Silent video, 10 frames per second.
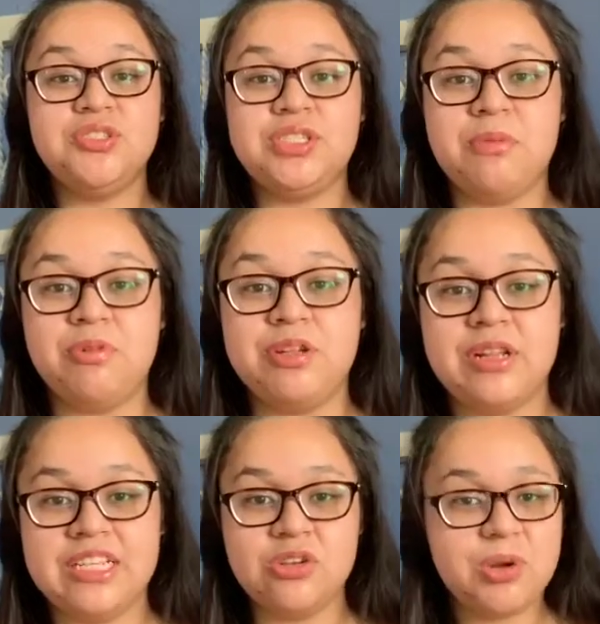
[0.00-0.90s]
someone
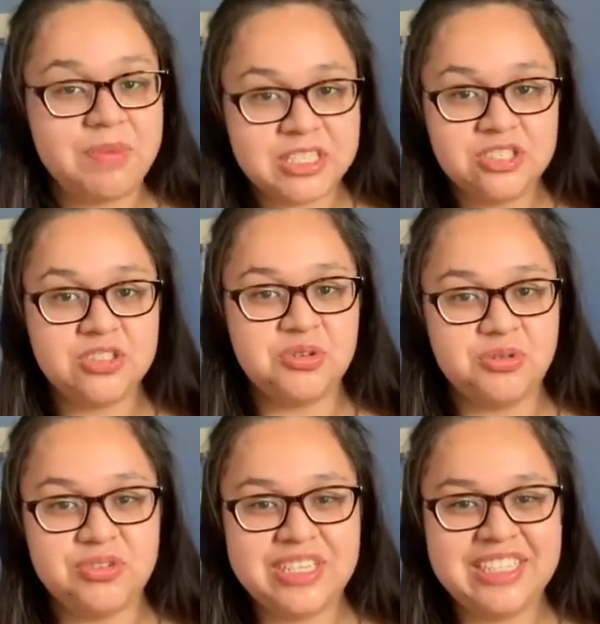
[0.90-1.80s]
that's going back to
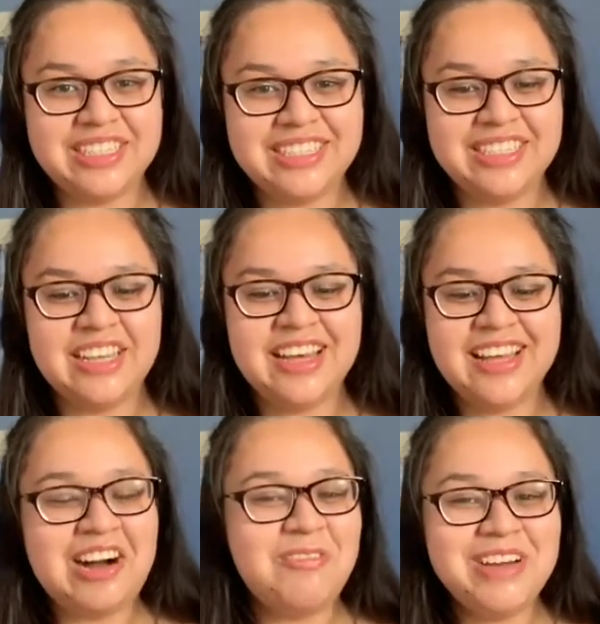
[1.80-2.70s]
school is,
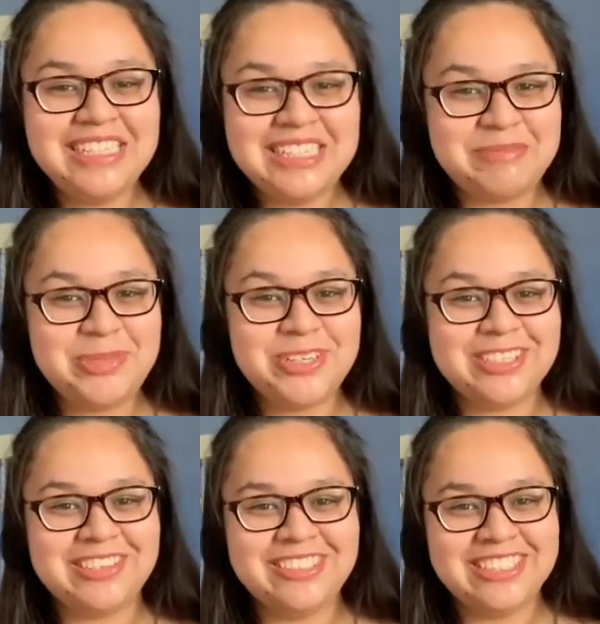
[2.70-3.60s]
all my tips are
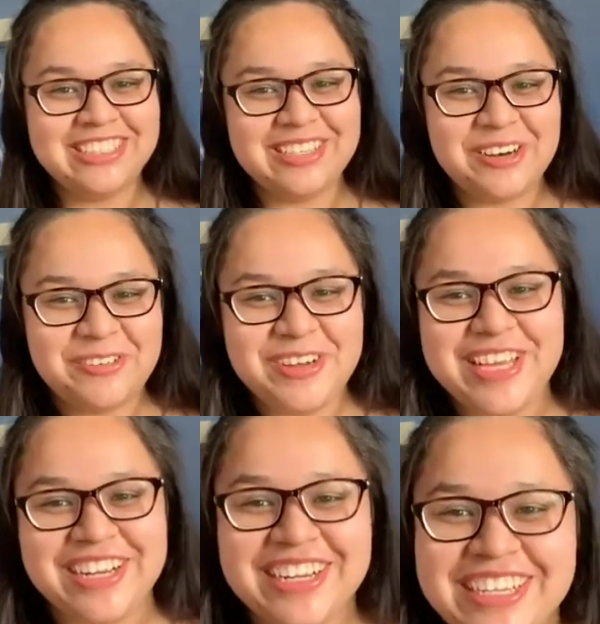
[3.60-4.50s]
sounding so
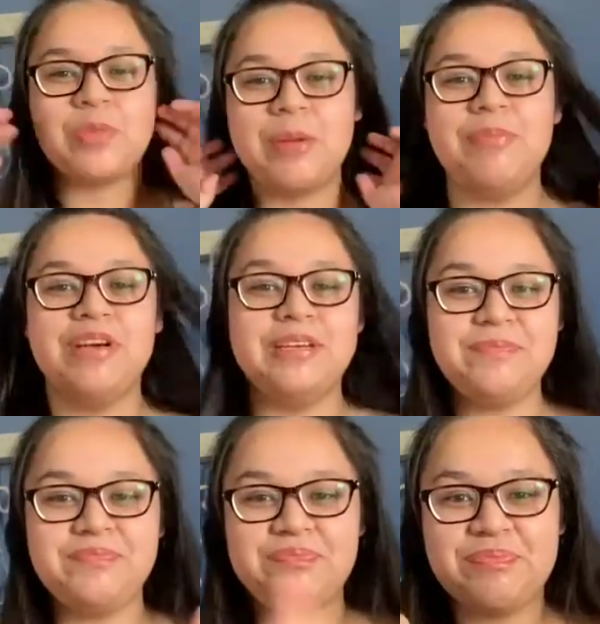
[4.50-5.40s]
weird, but
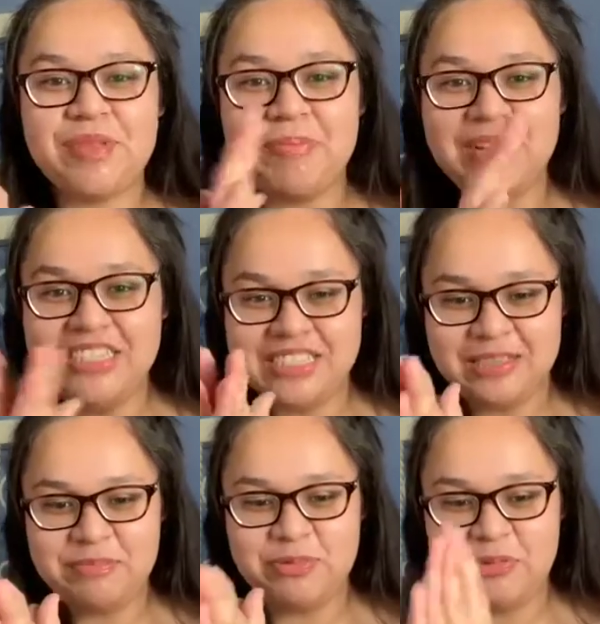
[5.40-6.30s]
my
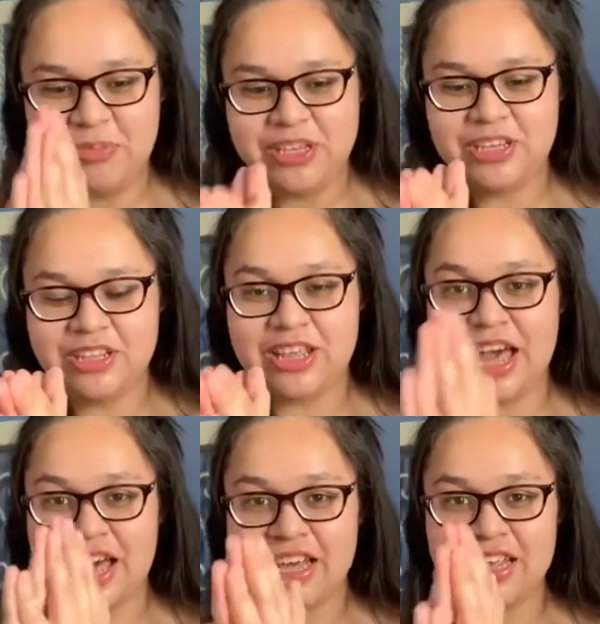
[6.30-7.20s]
tip would be
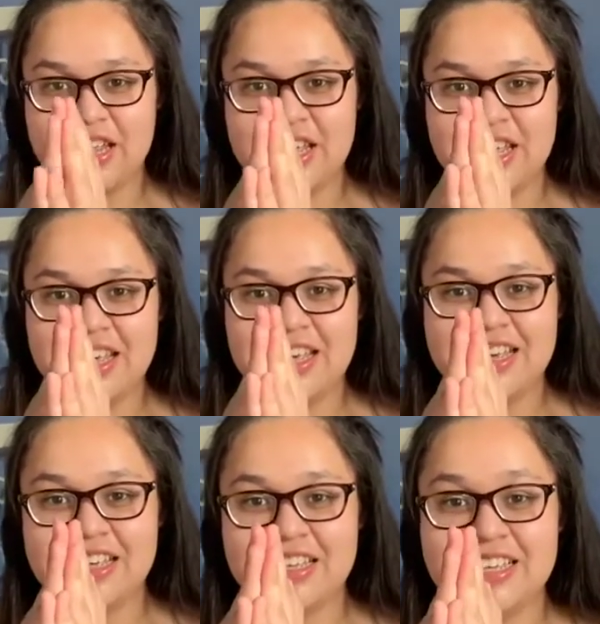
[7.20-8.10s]
that
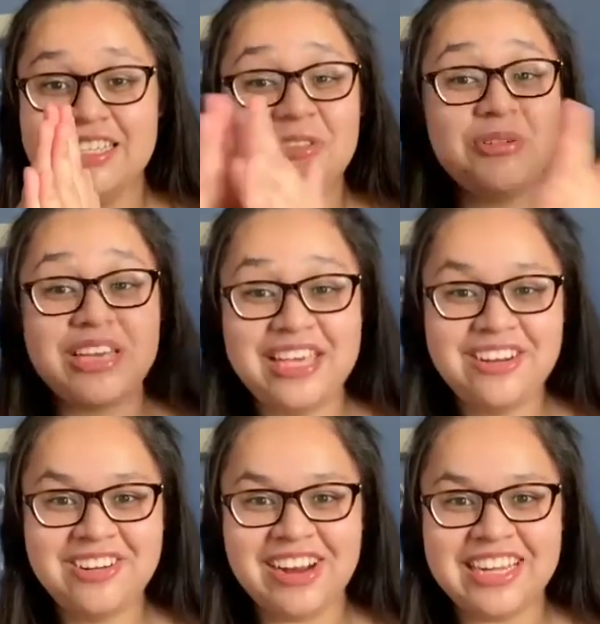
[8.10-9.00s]
it's okay to
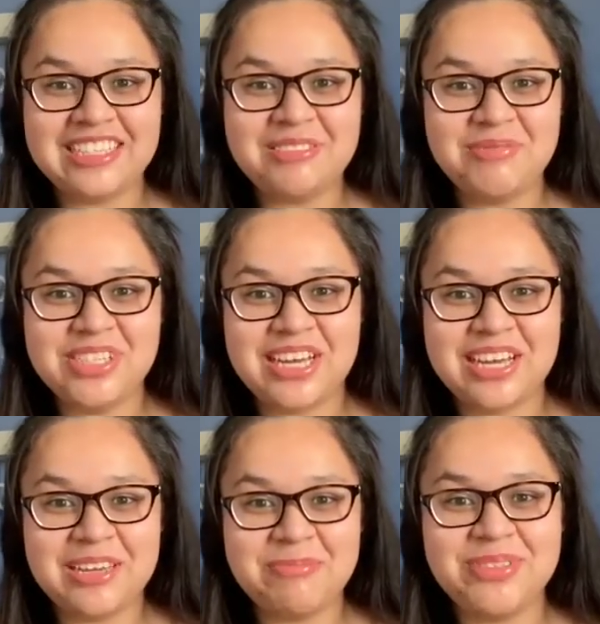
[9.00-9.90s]
cry
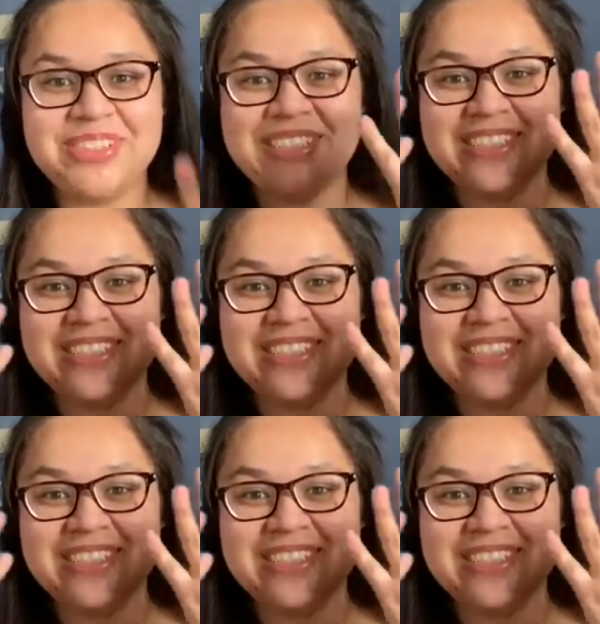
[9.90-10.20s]
sometimes.